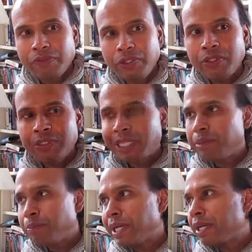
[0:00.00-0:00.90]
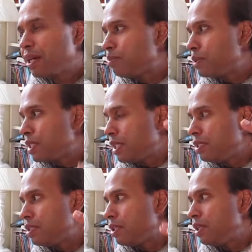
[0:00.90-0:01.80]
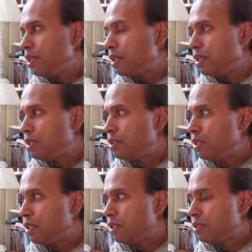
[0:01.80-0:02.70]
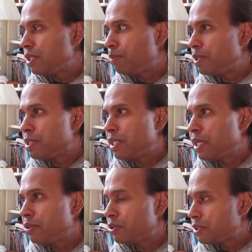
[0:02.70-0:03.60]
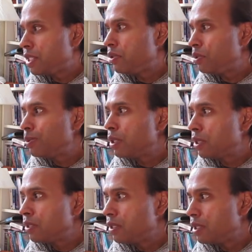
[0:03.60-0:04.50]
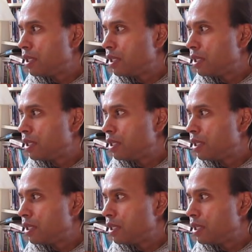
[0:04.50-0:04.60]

for you to get back up into the into the timeless now, it's going to take you a while